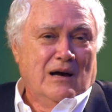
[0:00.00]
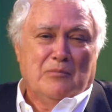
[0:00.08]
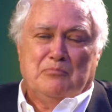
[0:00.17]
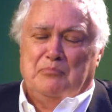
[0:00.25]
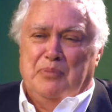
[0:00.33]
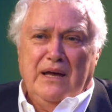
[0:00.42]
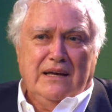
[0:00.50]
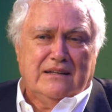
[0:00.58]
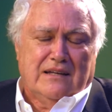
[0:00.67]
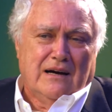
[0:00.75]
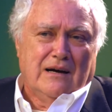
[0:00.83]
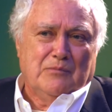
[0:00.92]
a big
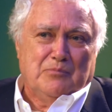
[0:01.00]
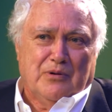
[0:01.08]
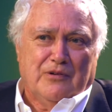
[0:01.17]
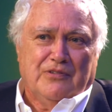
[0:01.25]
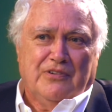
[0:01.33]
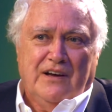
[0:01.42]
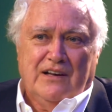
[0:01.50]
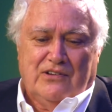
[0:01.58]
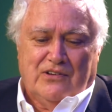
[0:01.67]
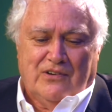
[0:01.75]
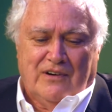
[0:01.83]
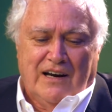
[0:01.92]
time
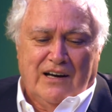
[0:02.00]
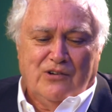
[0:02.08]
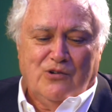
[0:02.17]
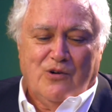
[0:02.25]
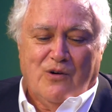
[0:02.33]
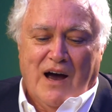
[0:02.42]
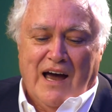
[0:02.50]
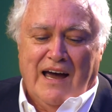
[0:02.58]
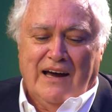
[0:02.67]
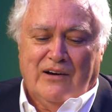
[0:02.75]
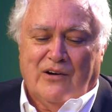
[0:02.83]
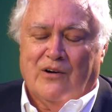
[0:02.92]
professor, Andrew
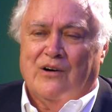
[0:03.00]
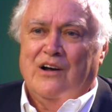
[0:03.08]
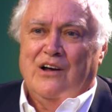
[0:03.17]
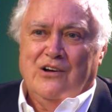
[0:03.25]
Hacker,